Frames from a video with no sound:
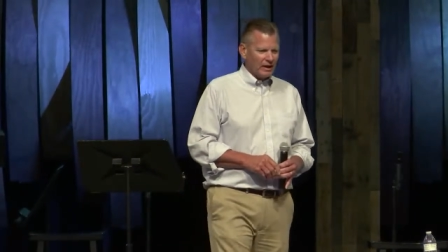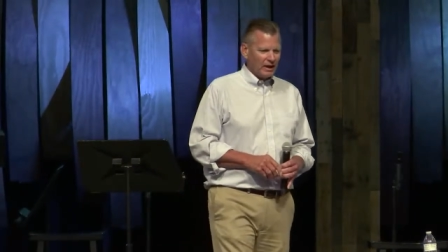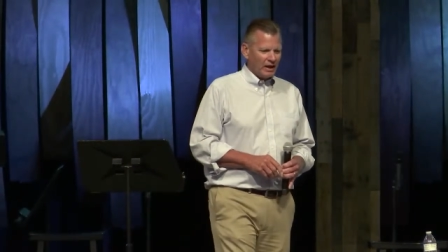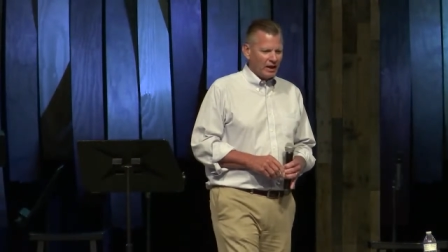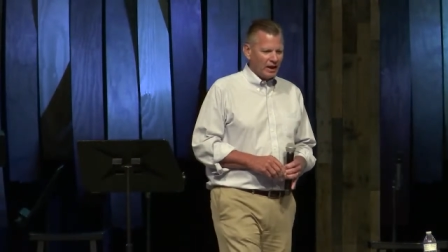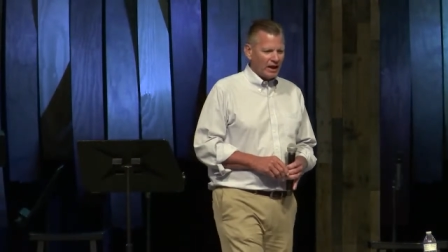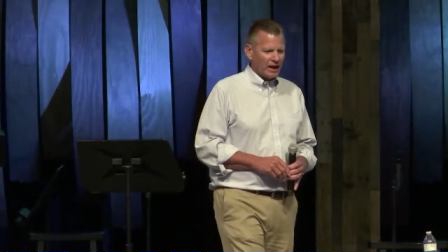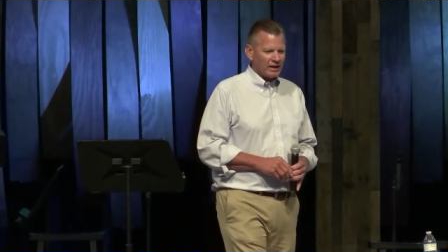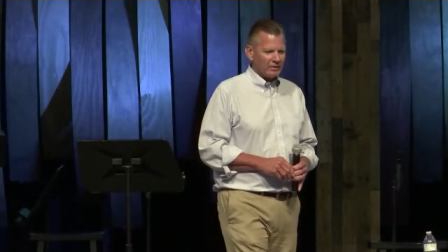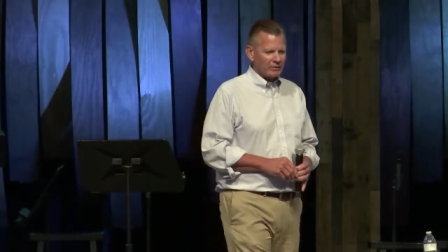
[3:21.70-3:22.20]

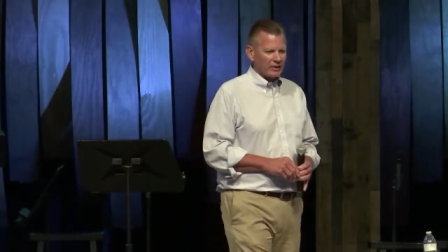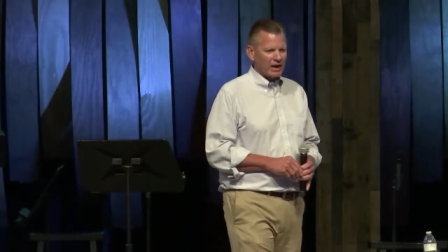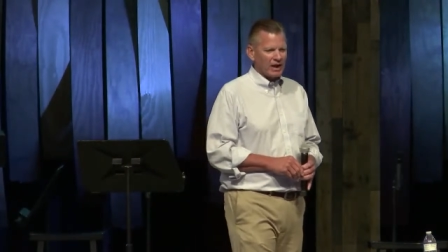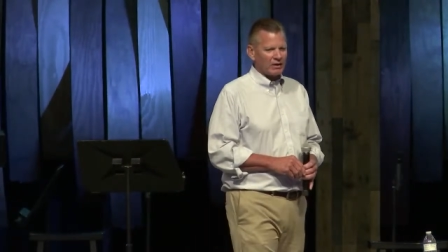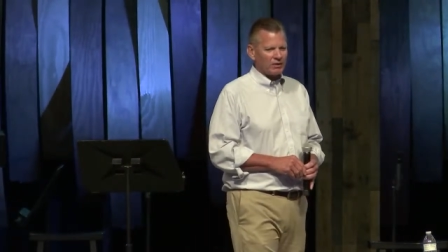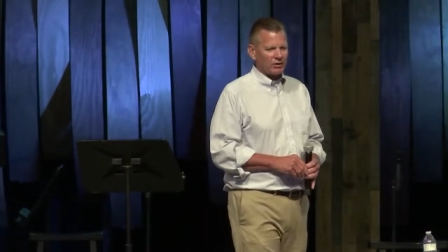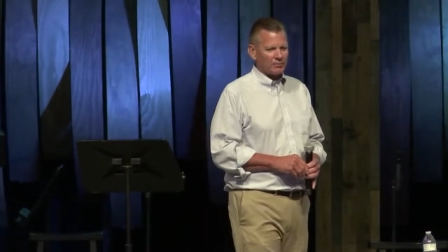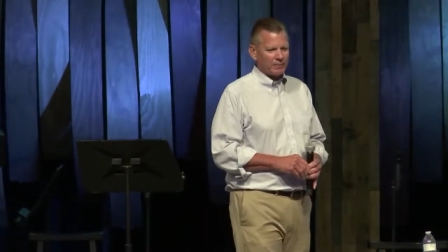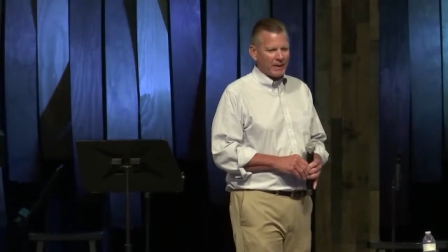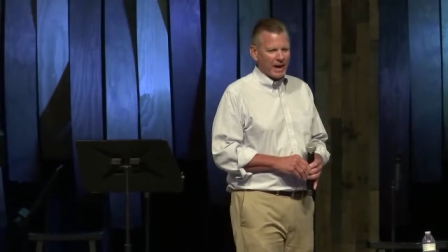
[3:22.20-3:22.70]
And when I
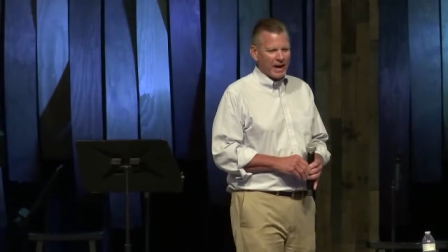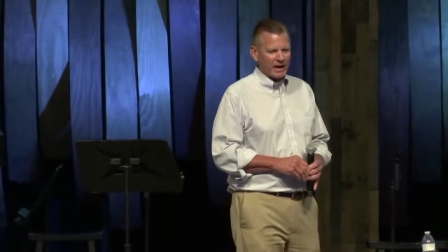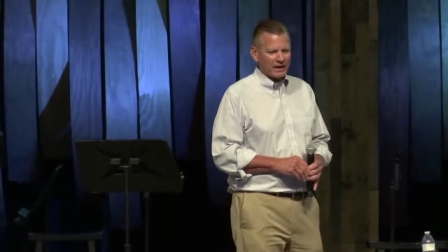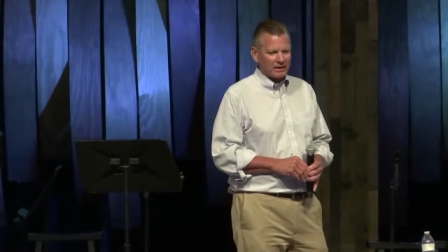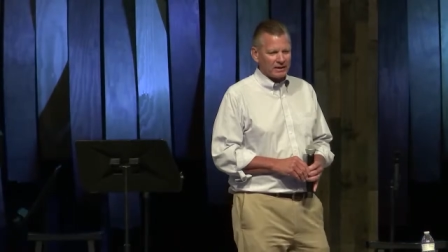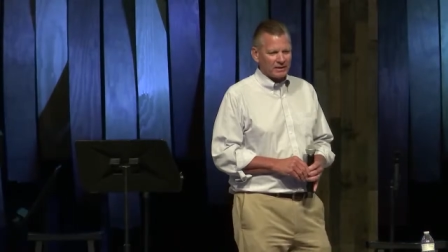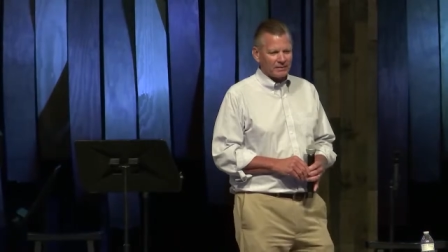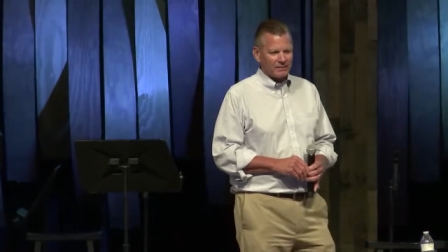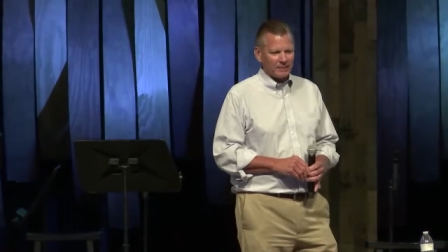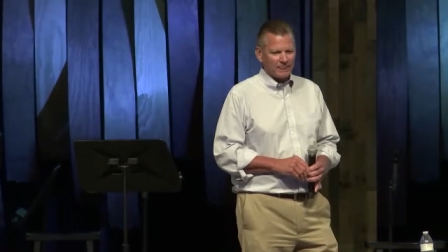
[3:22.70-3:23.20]
look
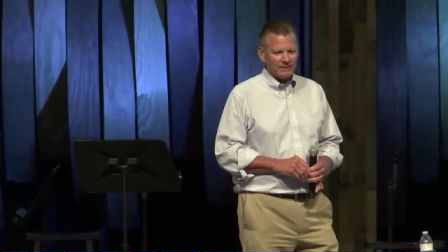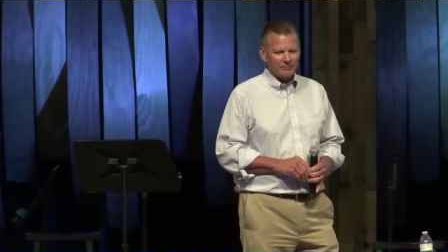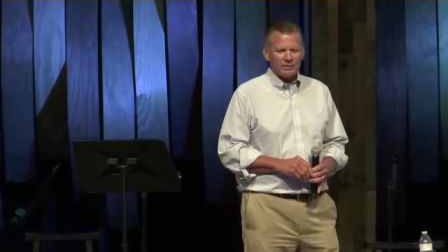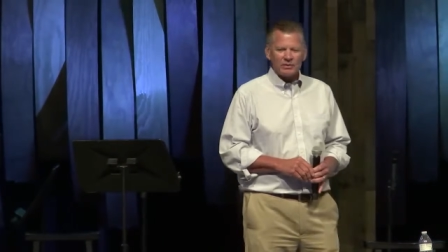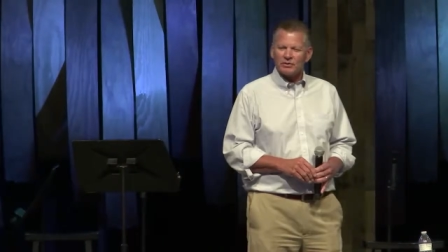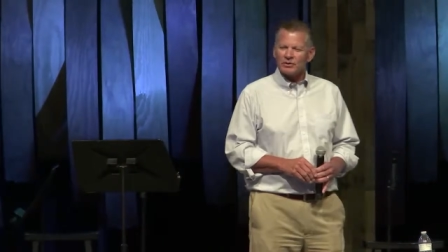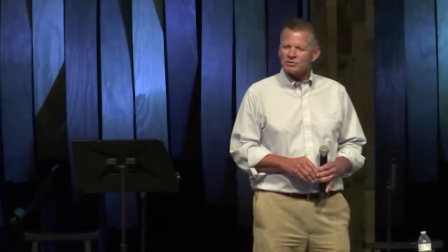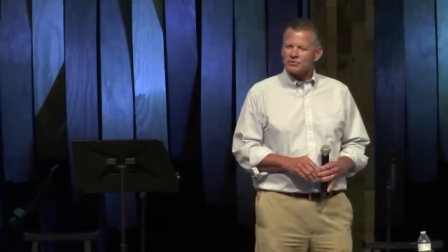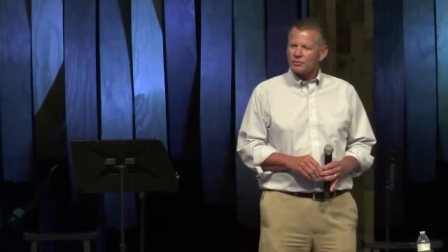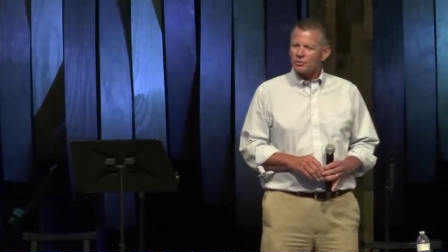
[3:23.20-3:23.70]
back,
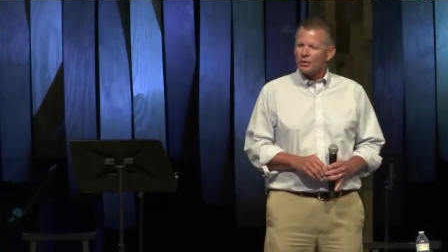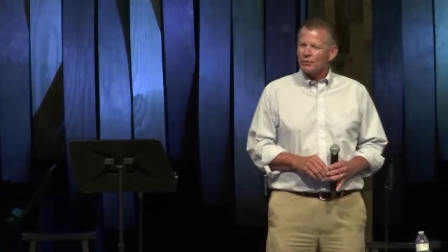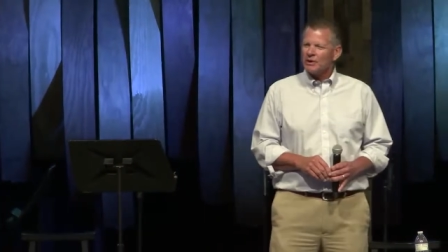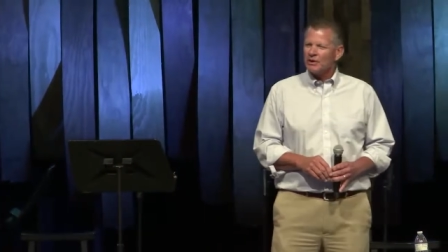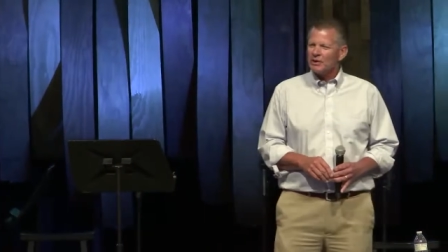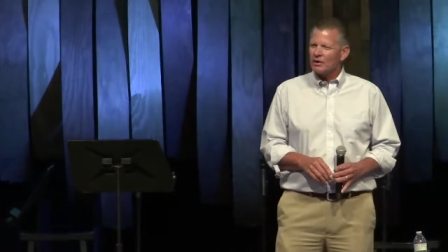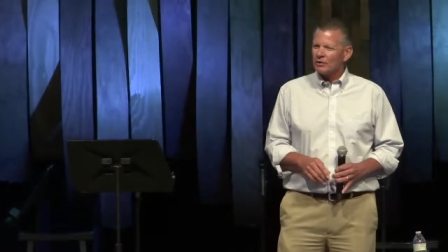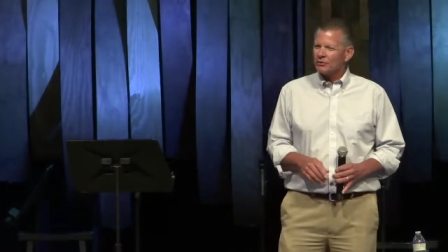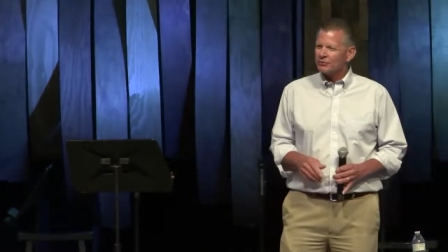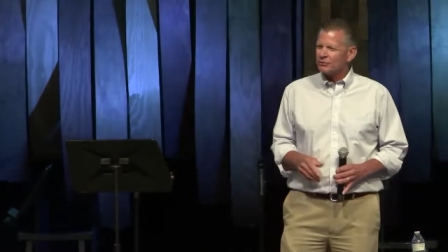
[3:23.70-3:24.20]
because when we
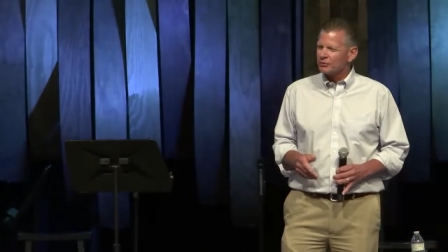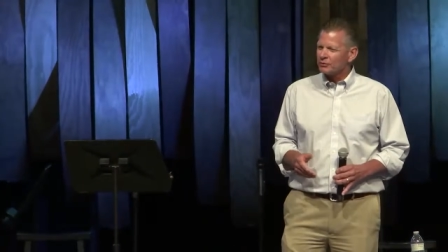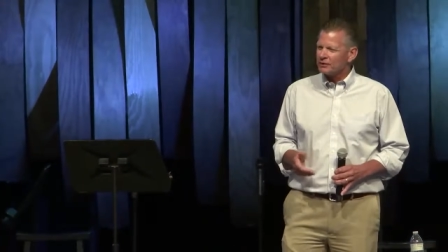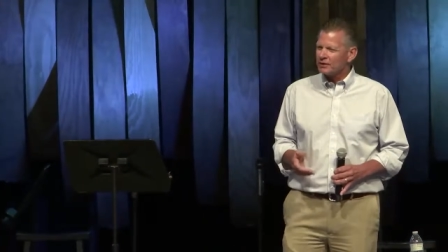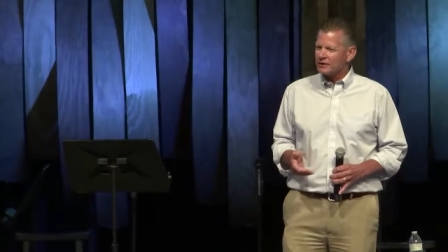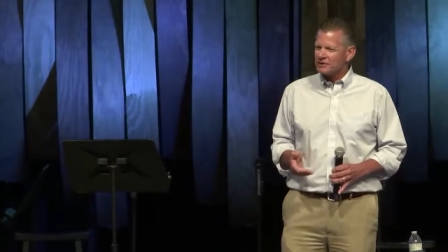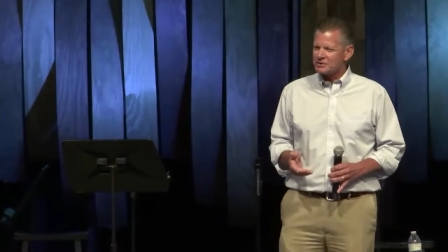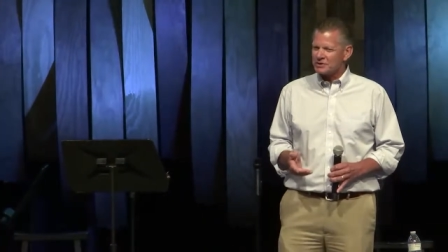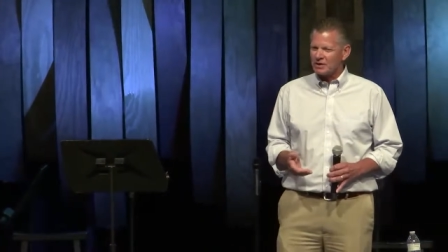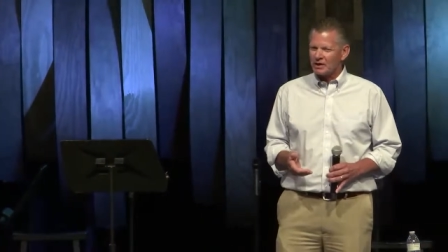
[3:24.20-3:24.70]
go through
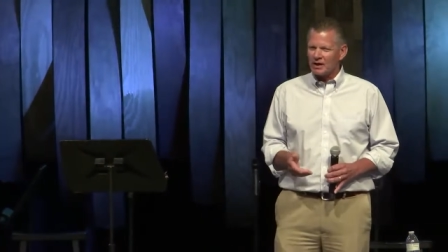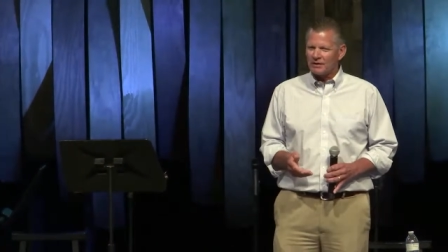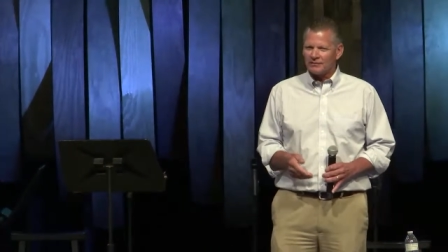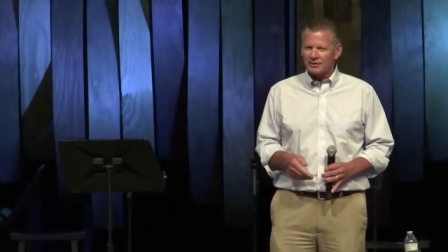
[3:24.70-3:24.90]
things in life,